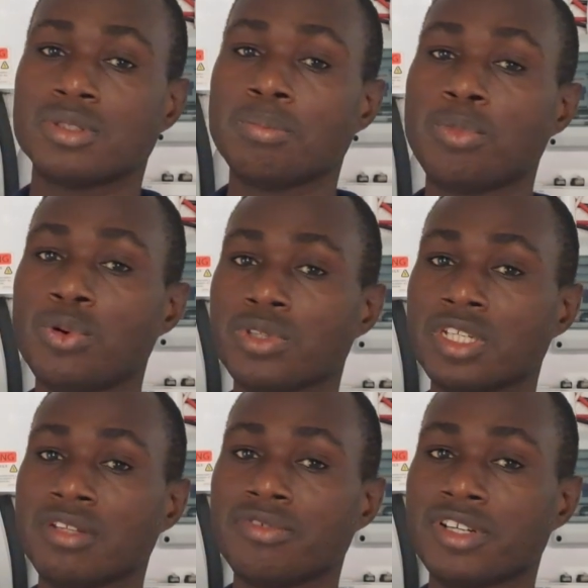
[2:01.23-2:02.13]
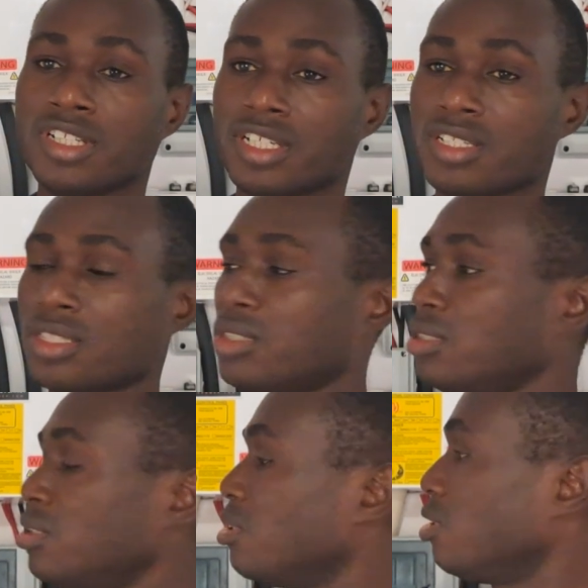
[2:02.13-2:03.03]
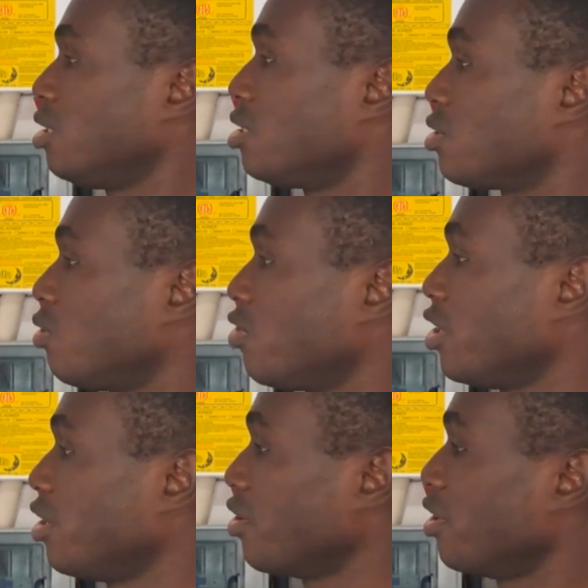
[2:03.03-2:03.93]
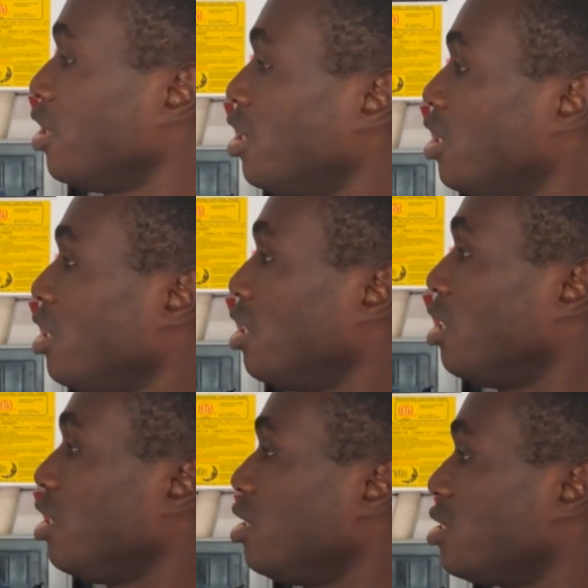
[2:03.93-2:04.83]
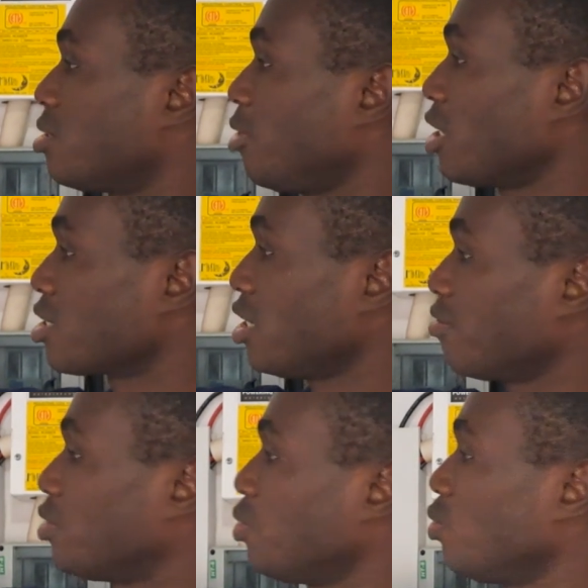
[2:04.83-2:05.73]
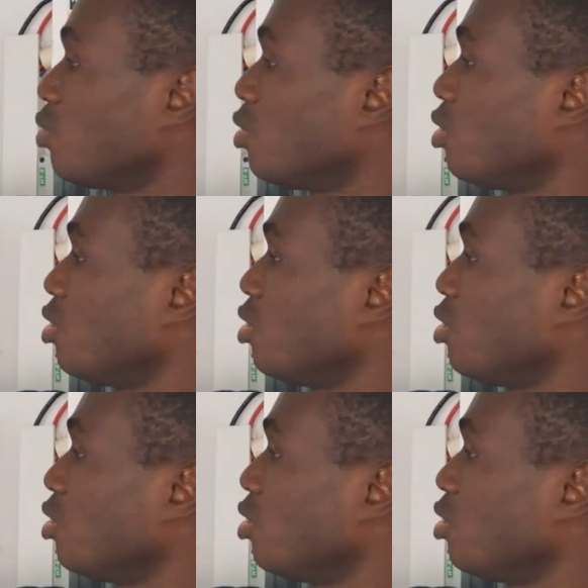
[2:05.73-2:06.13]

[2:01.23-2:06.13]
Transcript: to both inverters is over here. In this box I have two,